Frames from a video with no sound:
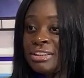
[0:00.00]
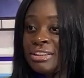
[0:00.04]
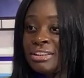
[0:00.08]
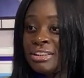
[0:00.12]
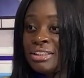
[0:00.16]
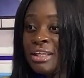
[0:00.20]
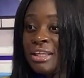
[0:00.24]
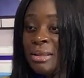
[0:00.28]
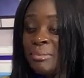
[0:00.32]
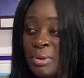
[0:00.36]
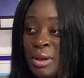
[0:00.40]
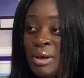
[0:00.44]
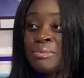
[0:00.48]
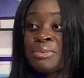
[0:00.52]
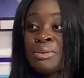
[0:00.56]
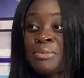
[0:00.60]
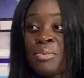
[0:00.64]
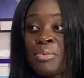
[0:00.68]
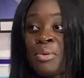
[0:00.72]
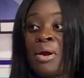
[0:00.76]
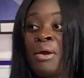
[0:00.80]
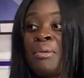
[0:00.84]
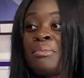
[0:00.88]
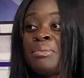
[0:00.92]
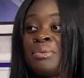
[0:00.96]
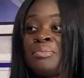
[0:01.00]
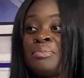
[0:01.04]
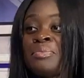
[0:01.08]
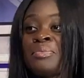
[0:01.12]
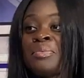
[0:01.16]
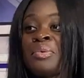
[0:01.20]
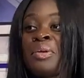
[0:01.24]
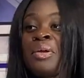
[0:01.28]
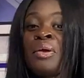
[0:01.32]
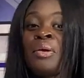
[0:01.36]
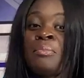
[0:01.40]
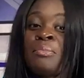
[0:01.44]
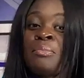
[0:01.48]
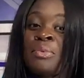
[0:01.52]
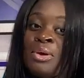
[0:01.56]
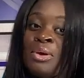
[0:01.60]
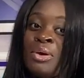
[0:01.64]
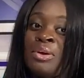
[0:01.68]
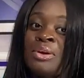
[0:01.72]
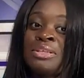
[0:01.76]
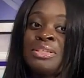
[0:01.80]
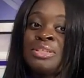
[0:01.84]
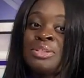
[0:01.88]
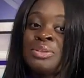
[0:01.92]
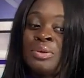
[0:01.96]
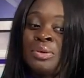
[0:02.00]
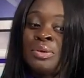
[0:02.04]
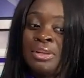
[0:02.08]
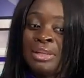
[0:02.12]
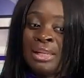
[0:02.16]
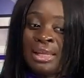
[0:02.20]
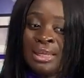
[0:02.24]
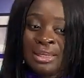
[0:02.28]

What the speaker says: it becomes a problem because